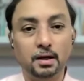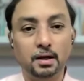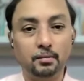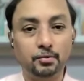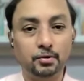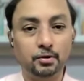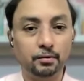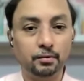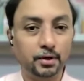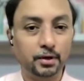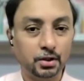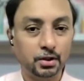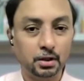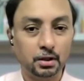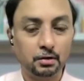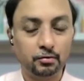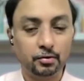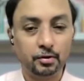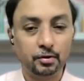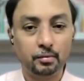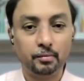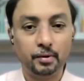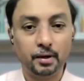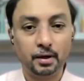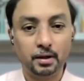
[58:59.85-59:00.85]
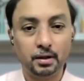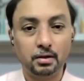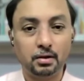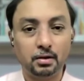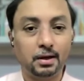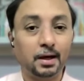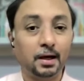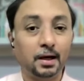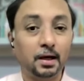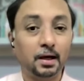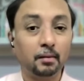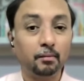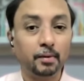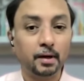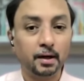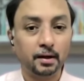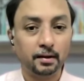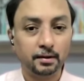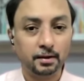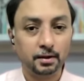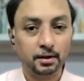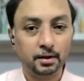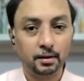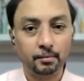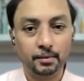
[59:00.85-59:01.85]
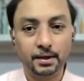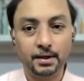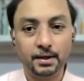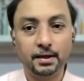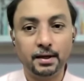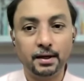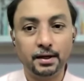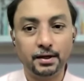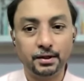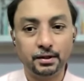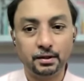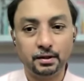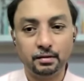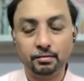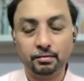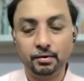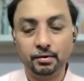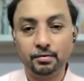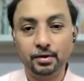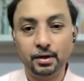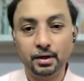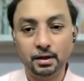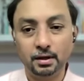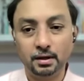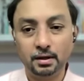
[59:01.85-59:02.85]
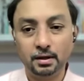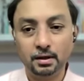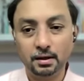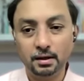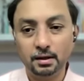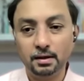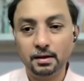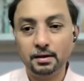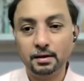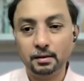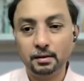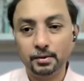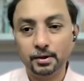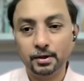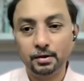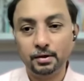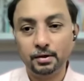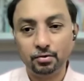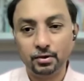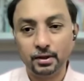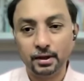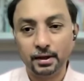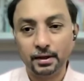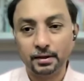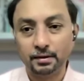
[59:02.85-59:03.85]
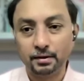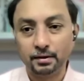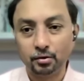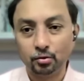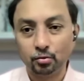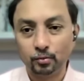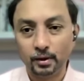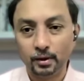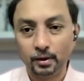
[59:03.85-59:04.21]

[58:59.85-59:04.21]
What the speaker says: observation of our breath, or Anapanasati meditation, that we will learn, and a little bit of science